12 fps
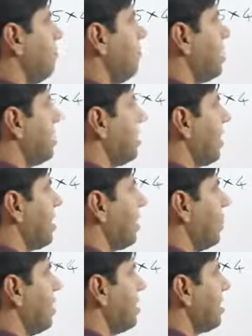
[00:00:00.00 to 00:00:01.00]
which is
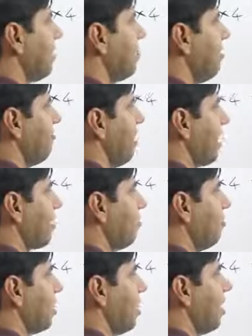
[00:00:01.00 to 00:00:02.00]
nothing but 7
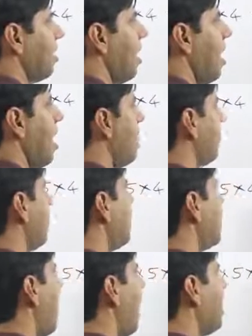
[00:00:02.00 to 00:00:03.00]
factorial?
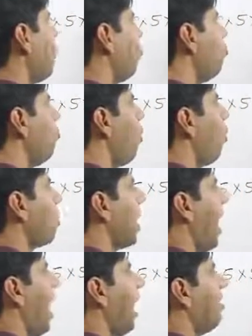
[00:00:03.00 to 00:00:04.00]
But I do
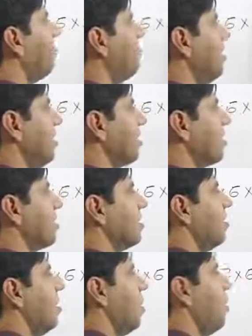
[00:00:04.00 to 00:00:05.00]
not have
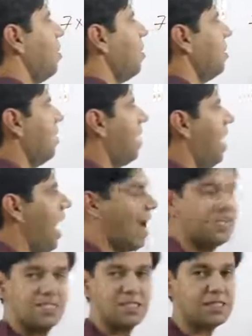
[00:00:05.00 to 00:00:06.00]
this.
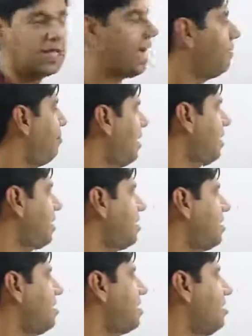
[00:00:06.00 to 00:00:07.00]
I just am
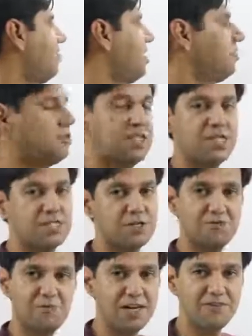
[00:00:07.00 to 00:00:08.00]
interested in 7 into 6
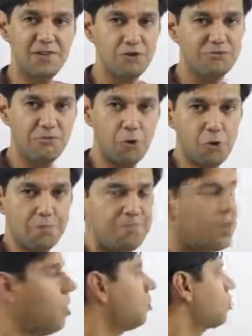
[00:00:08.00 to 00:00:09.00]
into 5 into
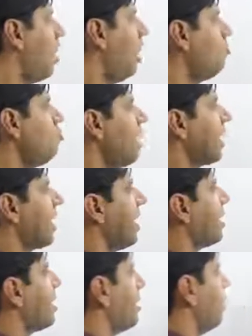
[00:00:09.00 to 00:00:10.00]
4. So how do I
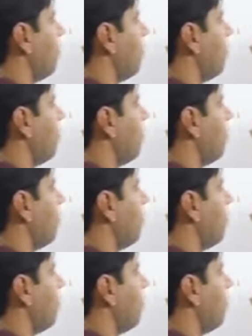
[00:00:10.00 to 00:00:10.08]
get rid